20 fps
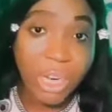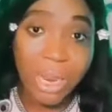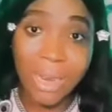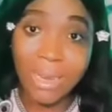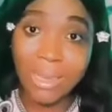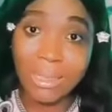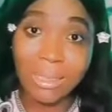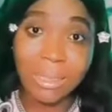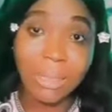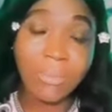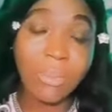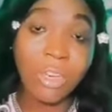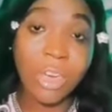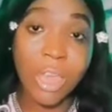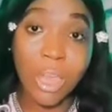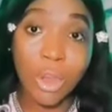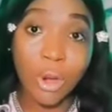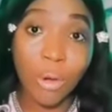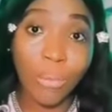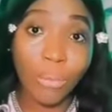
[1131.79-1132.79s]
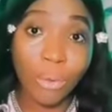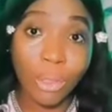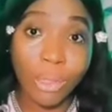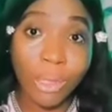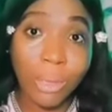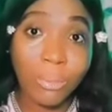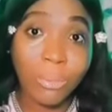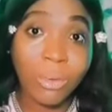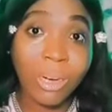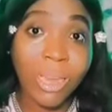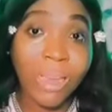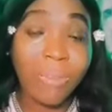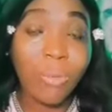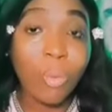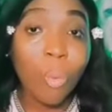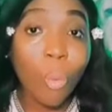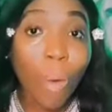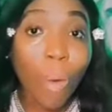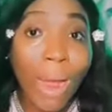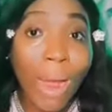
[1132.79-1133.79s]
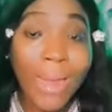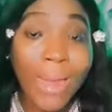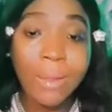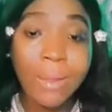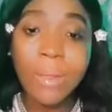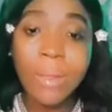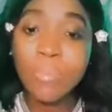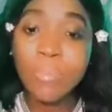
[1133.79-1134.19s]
and he's living a comfortable life. Why?